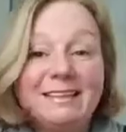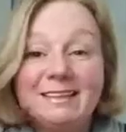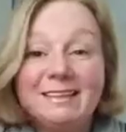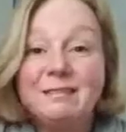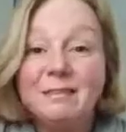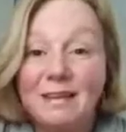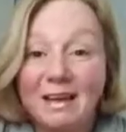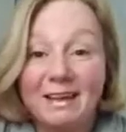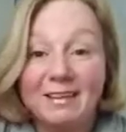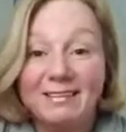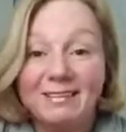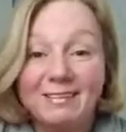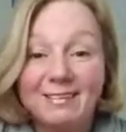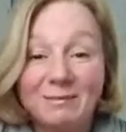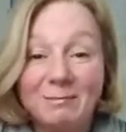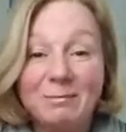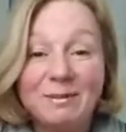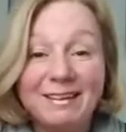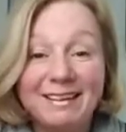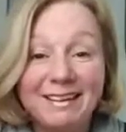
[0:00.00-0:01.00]
Yes,
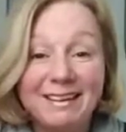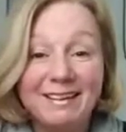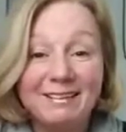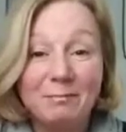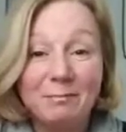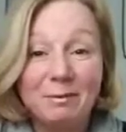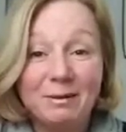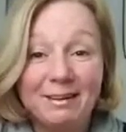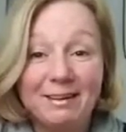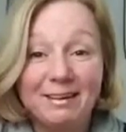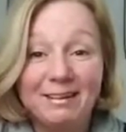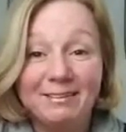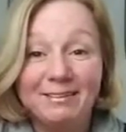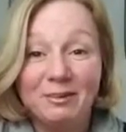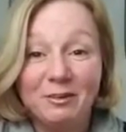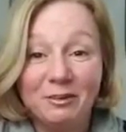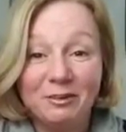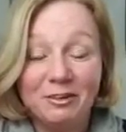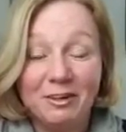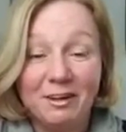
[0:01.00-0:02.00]
please
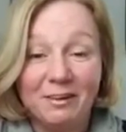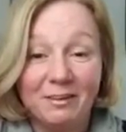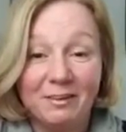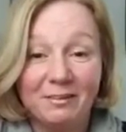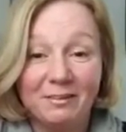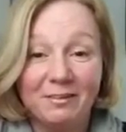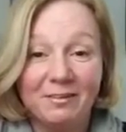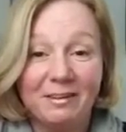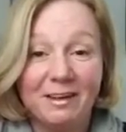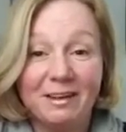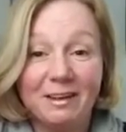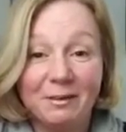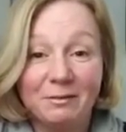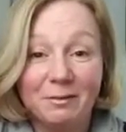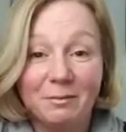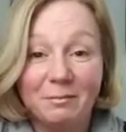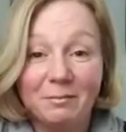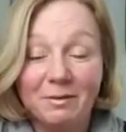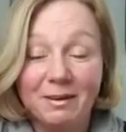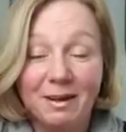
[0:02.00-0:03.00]
do share those because I love them.